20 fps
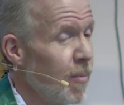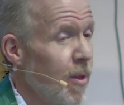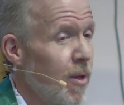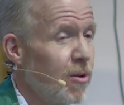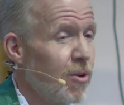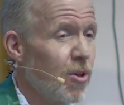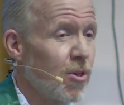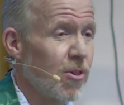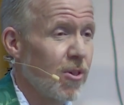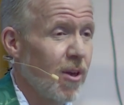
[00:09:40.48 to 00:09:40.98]

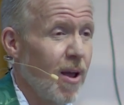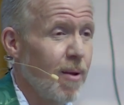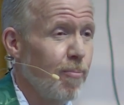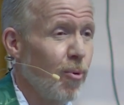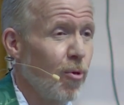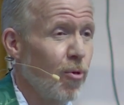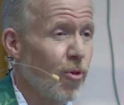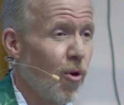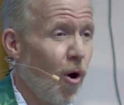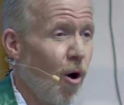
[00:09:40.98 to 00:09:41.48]

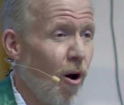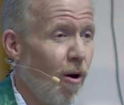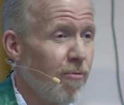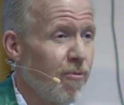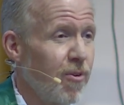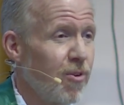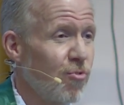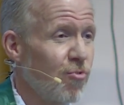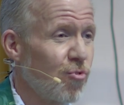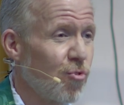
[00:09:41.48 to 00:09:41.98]
Disciples
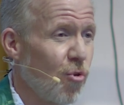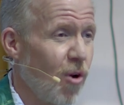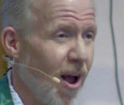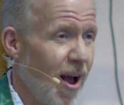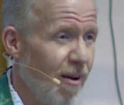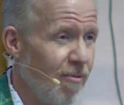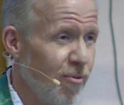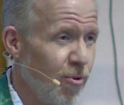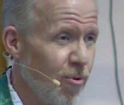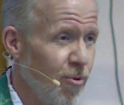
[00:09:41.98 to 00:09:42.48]
often
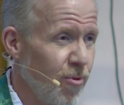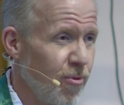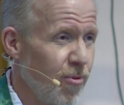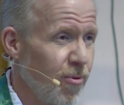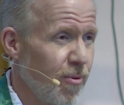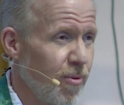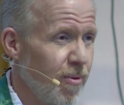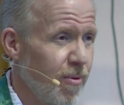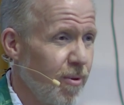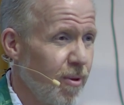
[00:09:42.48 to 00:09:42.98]
traveled
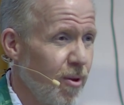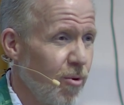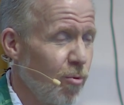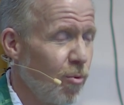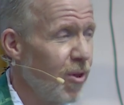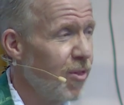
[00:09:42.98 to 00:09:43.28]
with